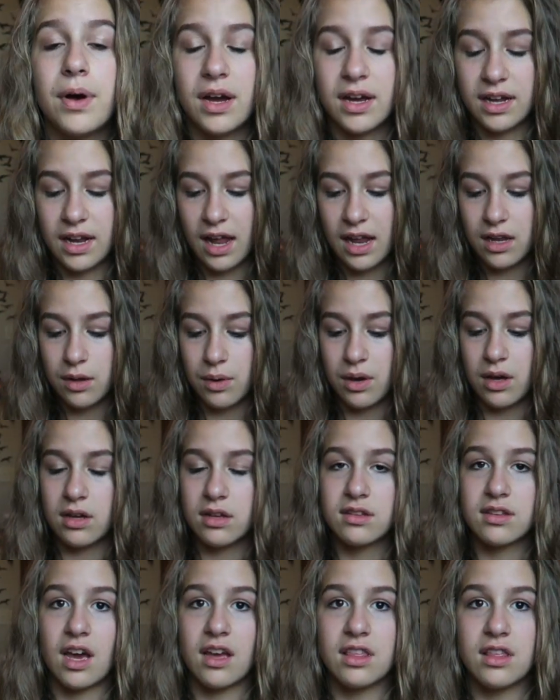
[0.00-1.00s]
But
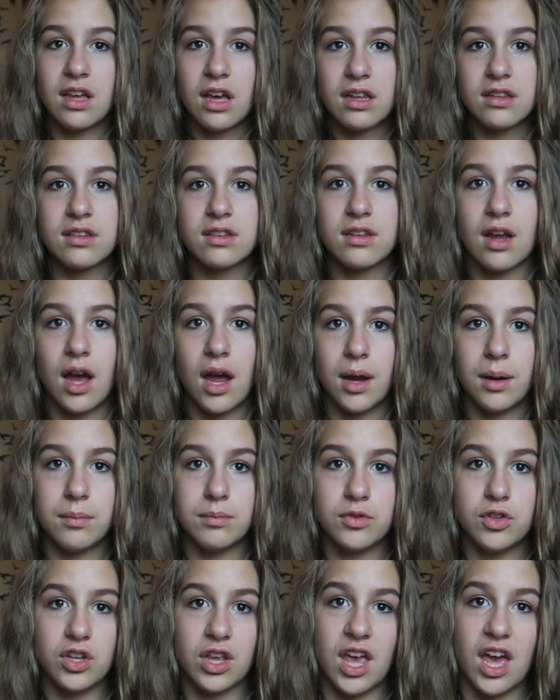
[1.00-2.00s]
anyways, I think it's
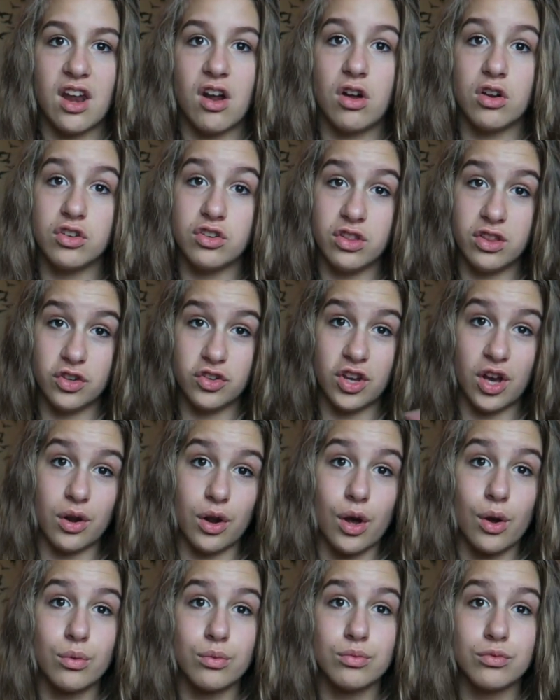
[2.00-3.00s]
time to get onto the
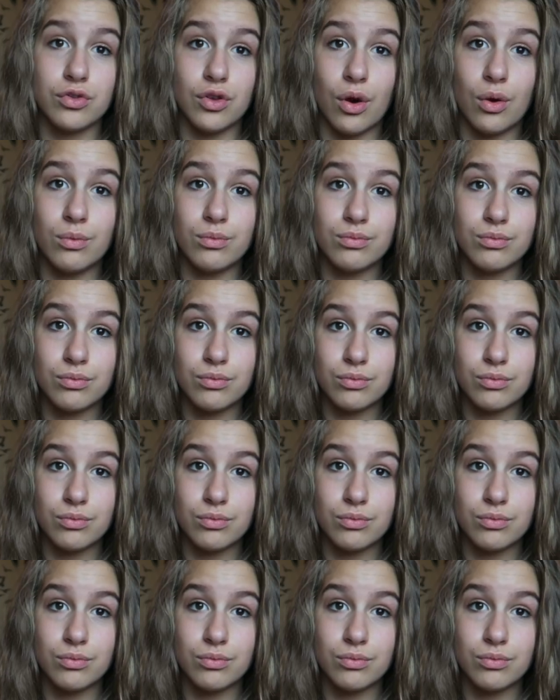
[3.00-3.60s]
shout out, so.